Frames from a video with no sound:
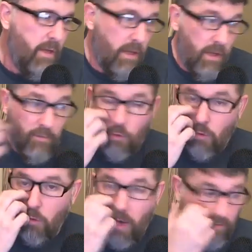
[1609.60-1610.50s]
If
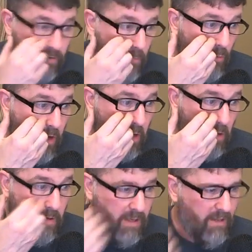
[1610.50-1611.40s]
you, at some point,
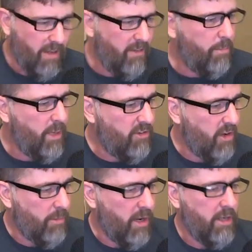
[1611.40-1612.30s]
and it's a big
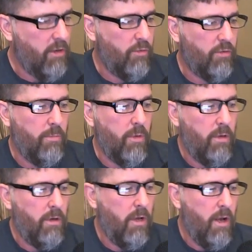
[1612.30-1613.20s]
jump, right? It goes
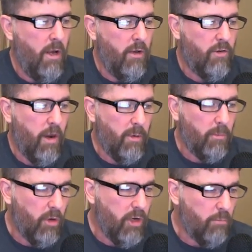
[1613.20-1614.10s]
from
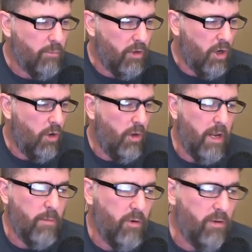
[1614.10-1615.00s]
Tropic Marin Pro at
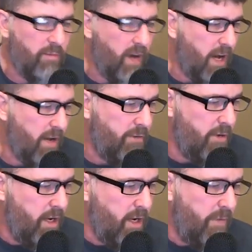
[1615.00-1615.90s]
8.5
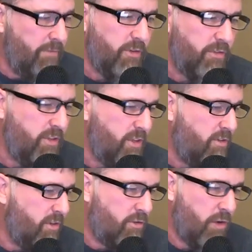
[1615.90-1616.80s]

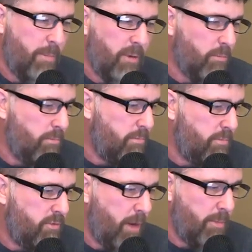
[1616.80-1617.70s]
to Tropic
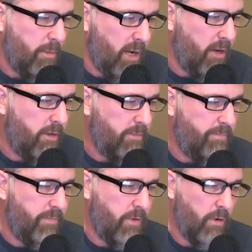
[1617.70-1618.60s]
Marin.
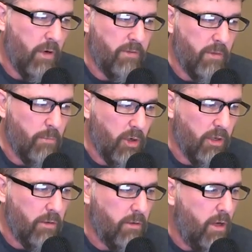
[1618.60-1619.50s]
Oh, I said
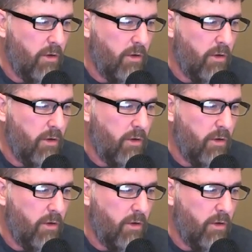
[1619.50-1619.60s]
Marin.